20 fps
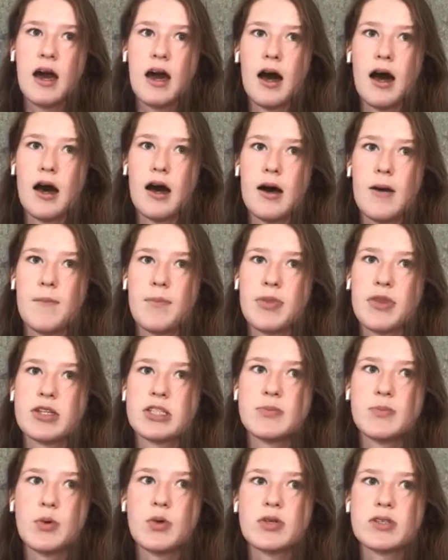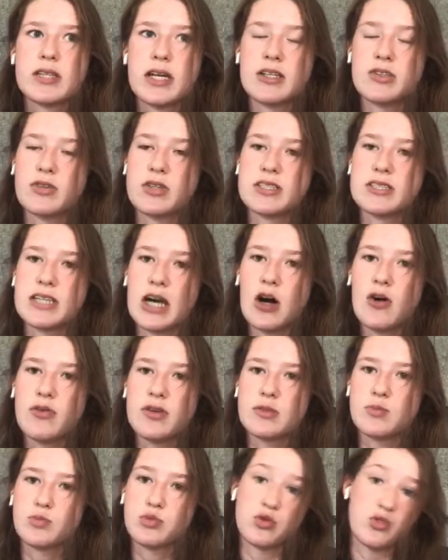The sports centre itself
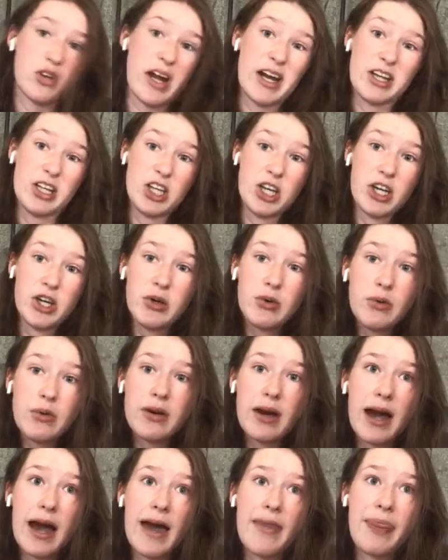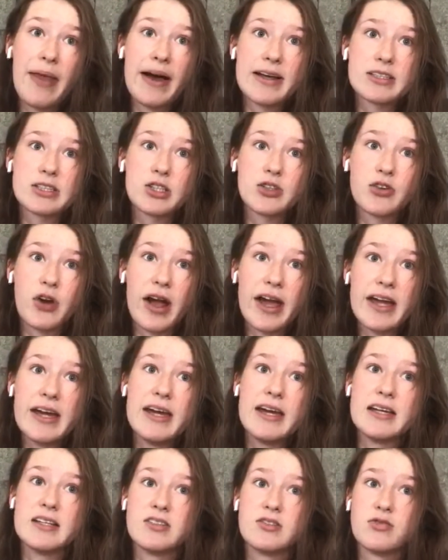is brand new, and that's great.
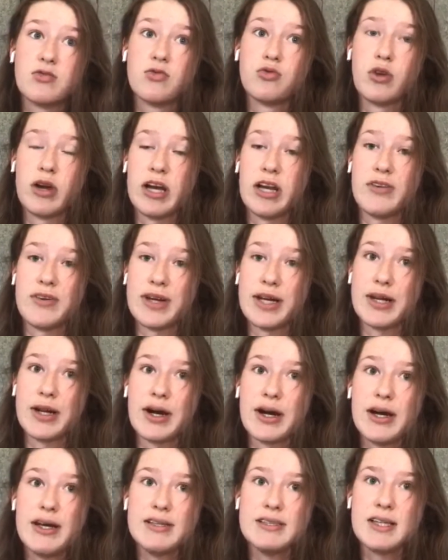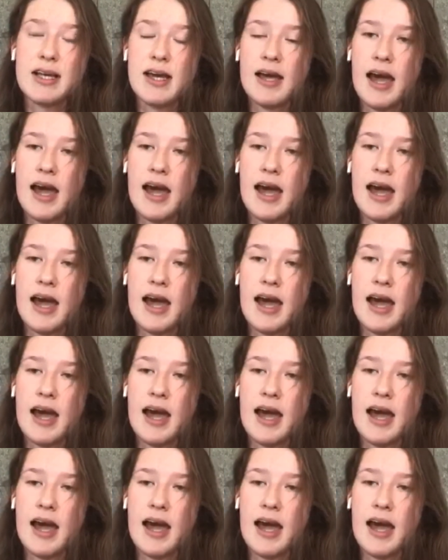It's really, really nice.